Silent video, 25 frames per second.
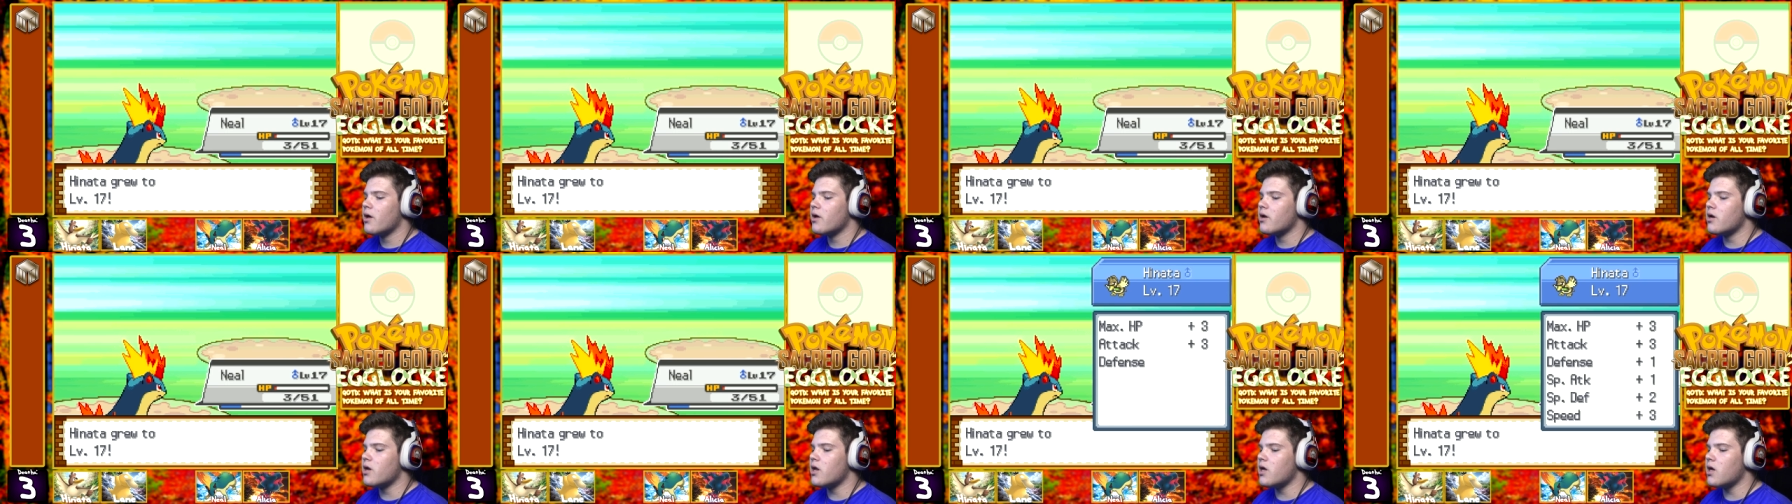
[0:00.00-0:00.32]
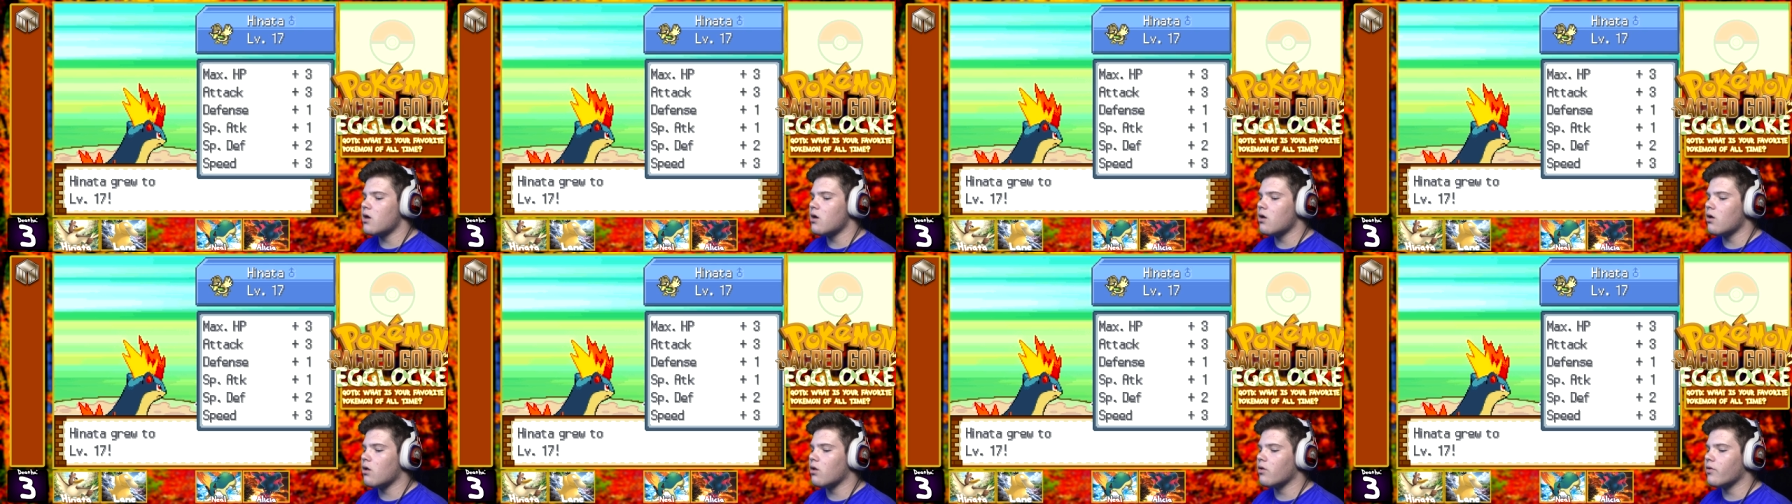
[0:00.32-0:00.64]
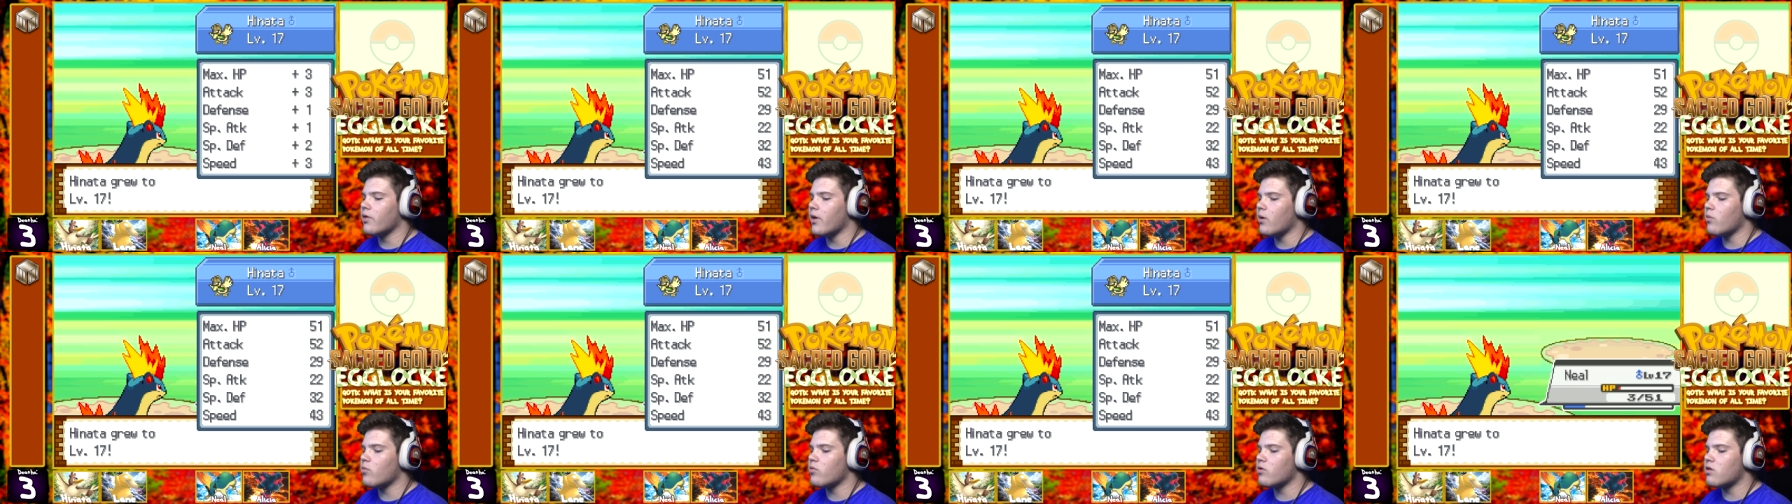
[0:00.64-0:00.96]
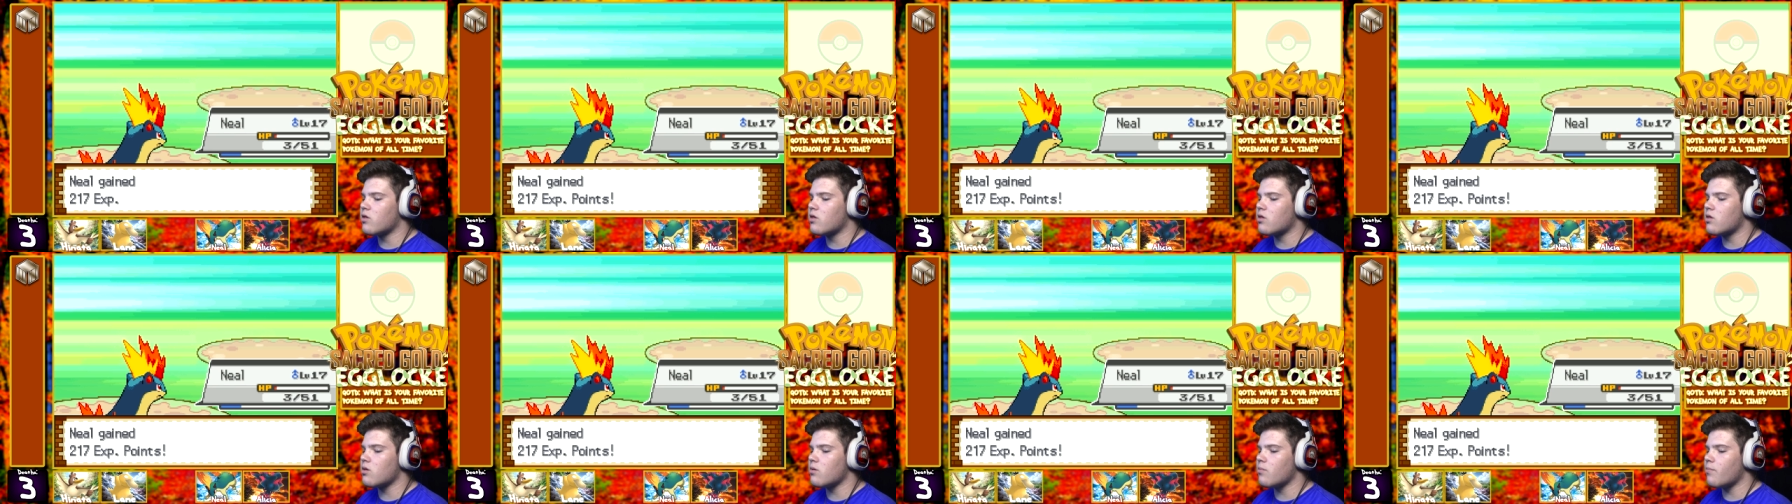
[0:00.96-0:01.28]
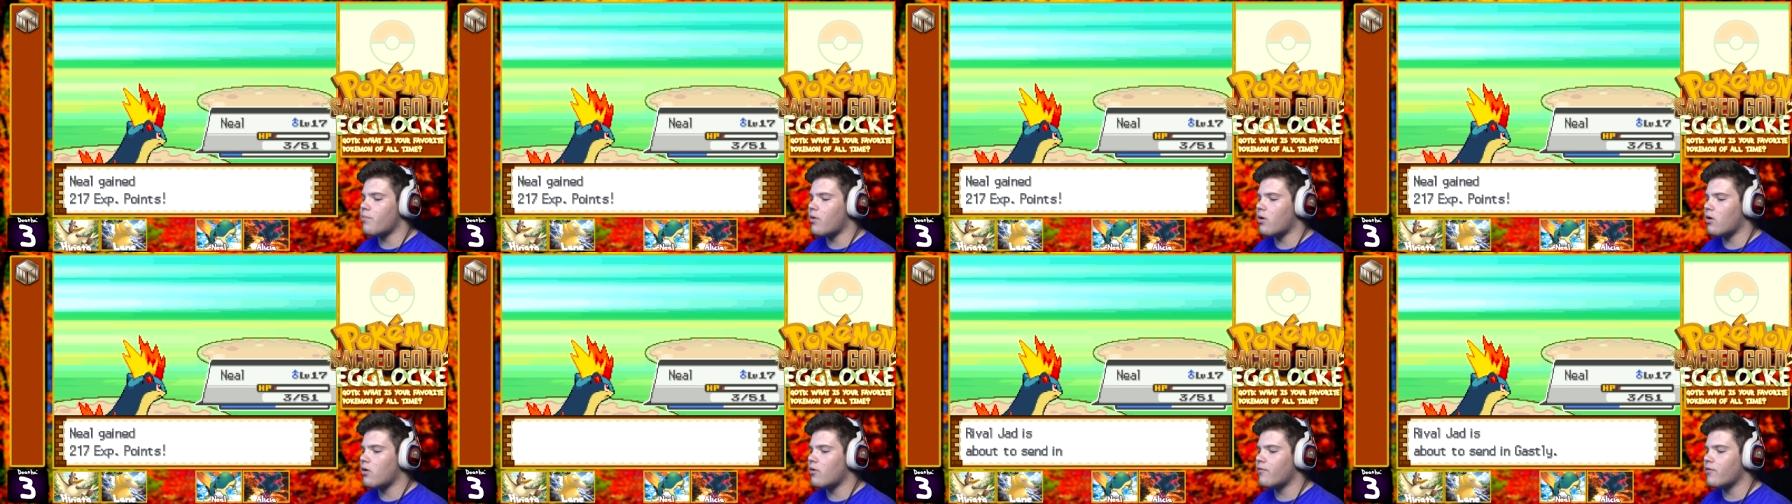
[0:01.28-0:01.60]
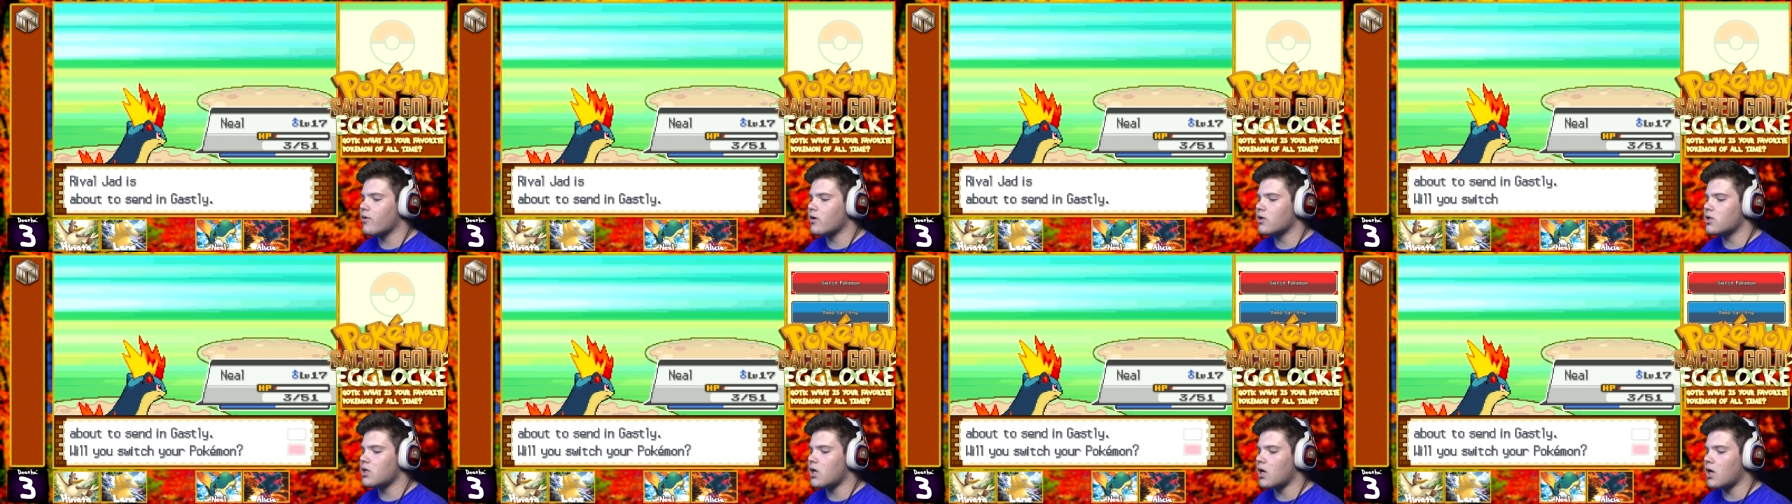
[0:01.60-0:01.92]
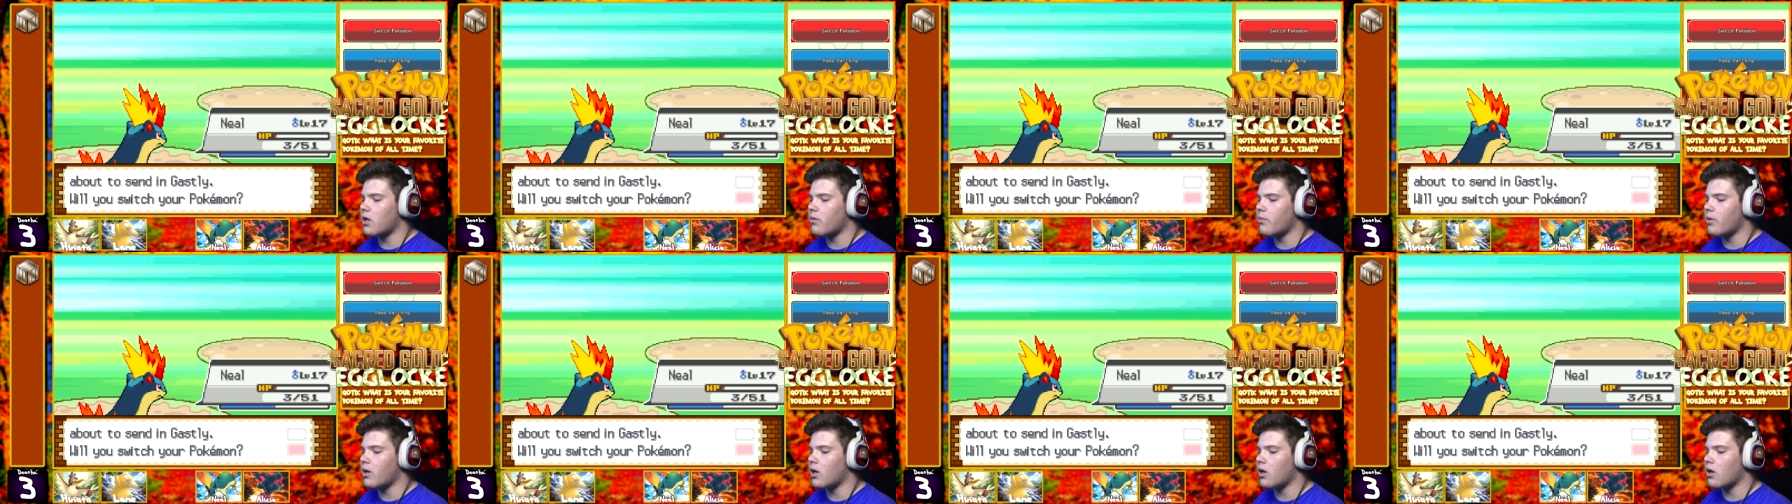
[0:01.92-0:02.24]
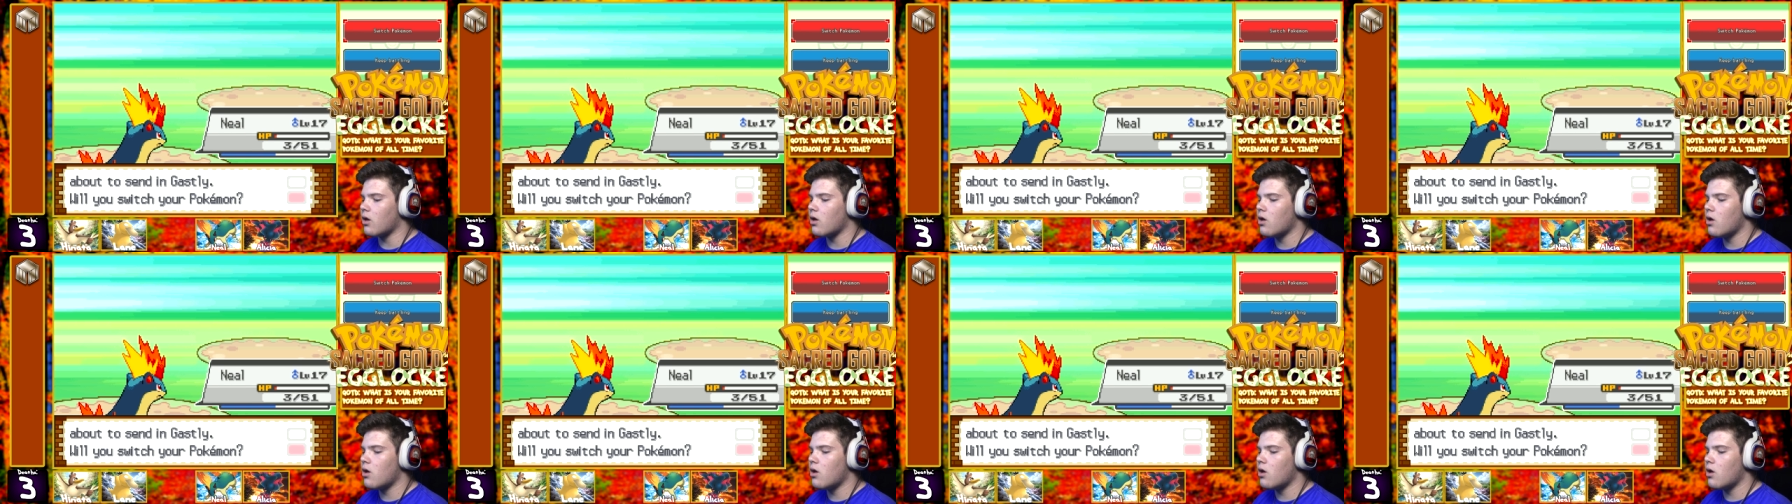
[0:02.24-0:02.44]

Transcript: Neil, that was perfect timing.